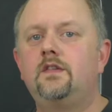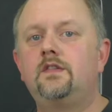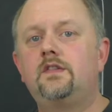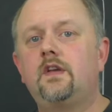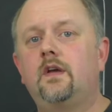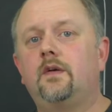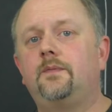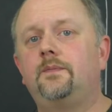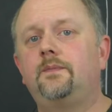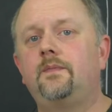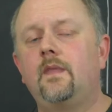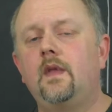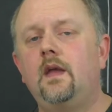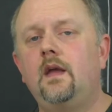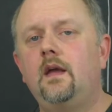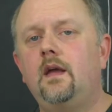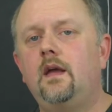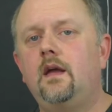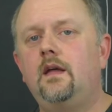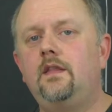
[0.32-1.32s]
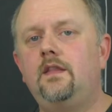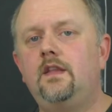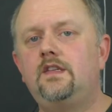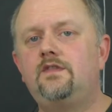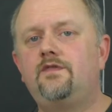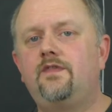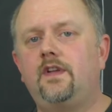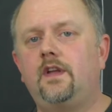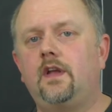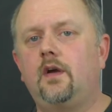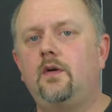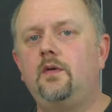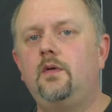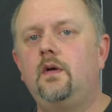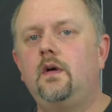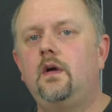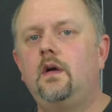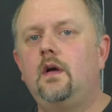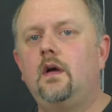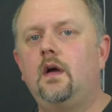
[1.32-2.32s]
So, in this
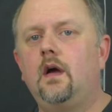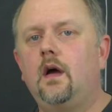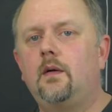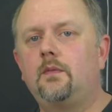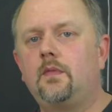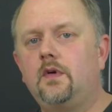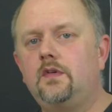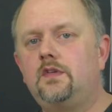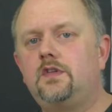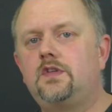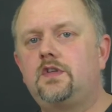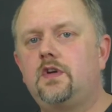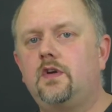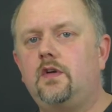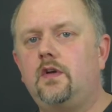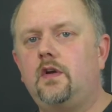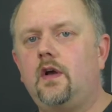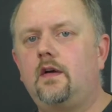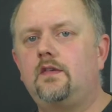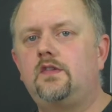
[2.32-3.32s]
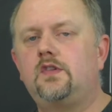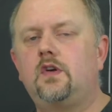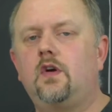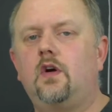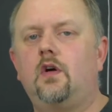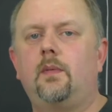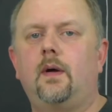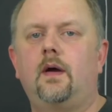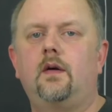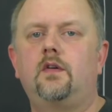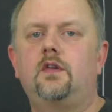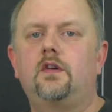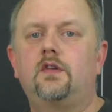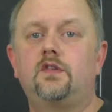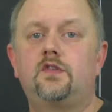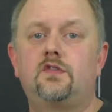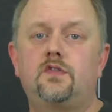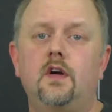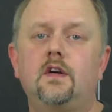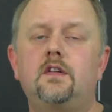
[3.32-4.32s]
video, I'm going to show you how to go about
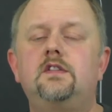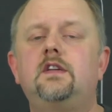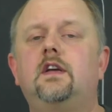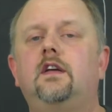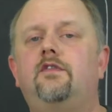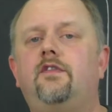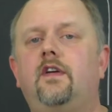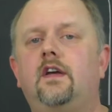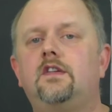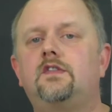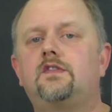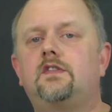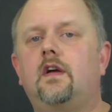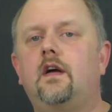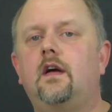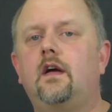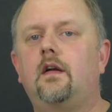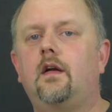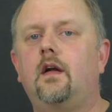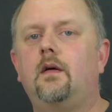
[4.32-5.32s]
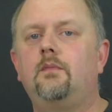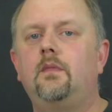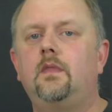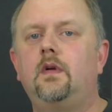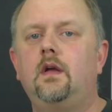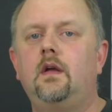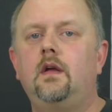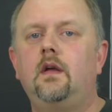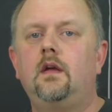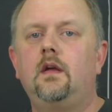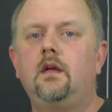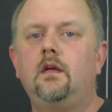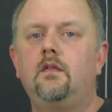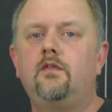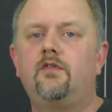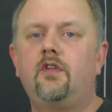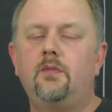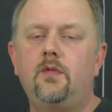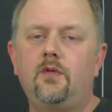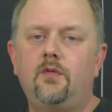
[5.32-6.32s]
constructing a phase diagram
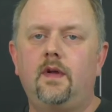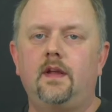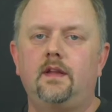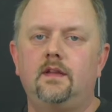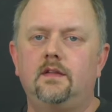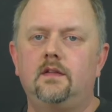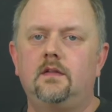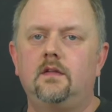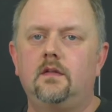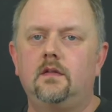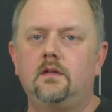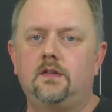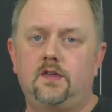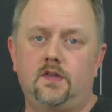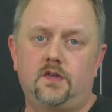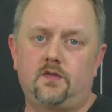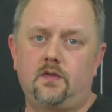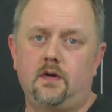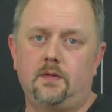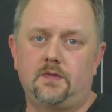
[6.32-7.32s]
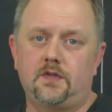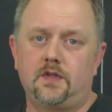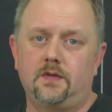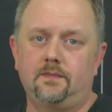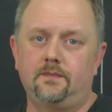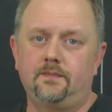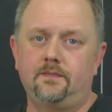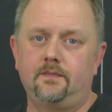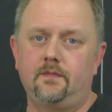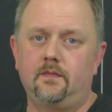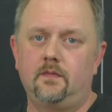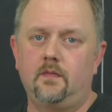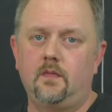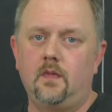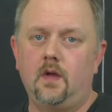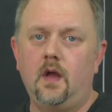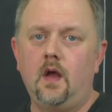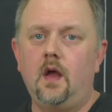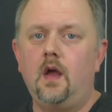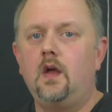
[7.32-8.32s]
from a written description.
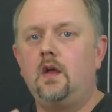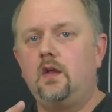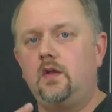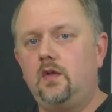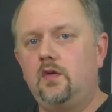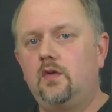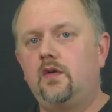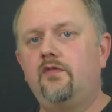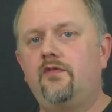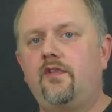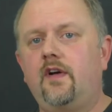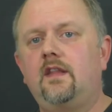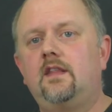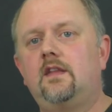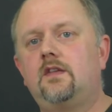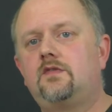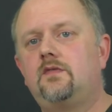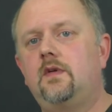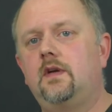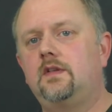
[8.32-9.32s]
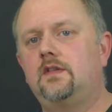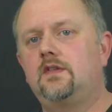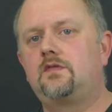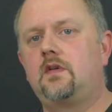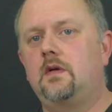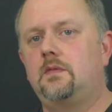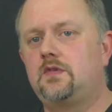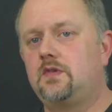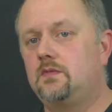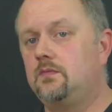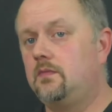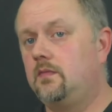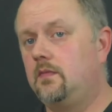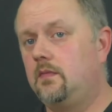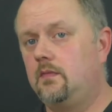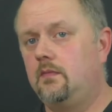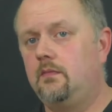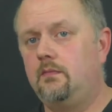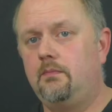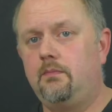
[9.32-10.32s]
You can find this written description
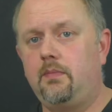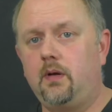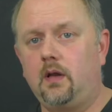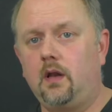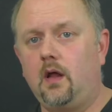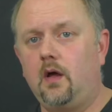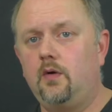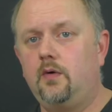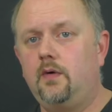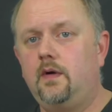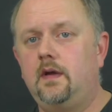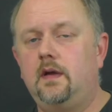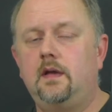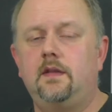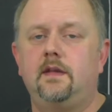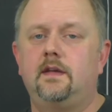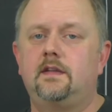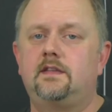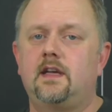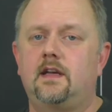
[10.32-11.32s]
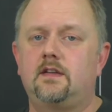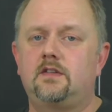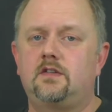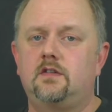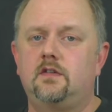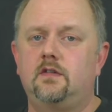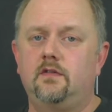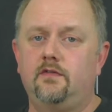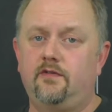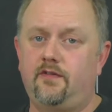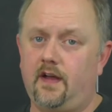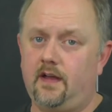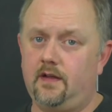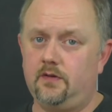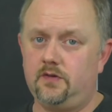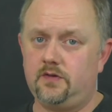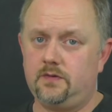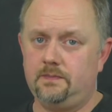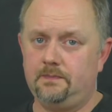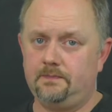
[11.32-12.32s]
below in the attached
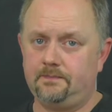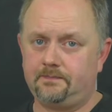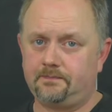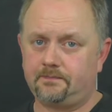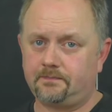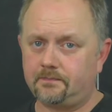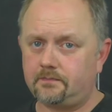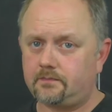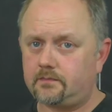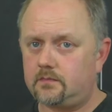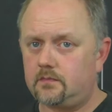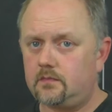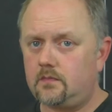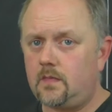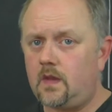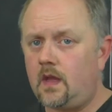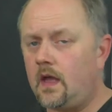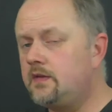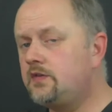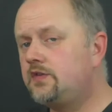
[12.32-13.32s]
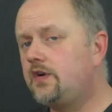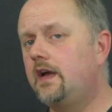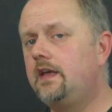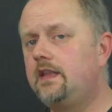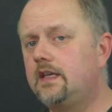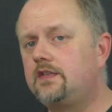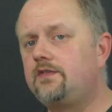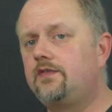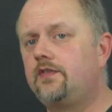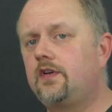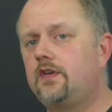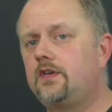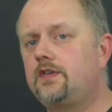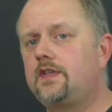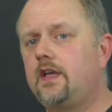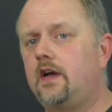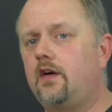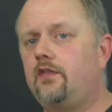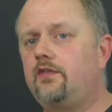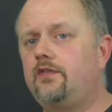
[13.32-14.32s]
files and try this for
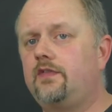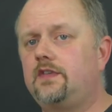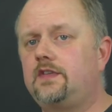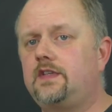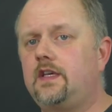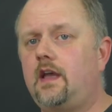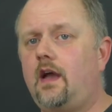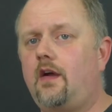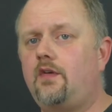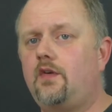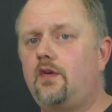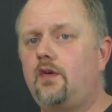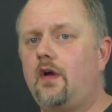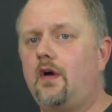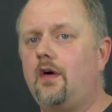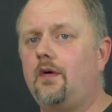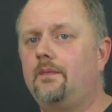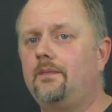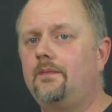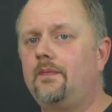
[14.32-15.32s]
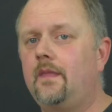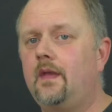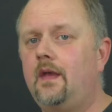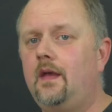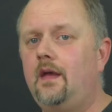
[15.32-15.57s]
yourself and see how you get on.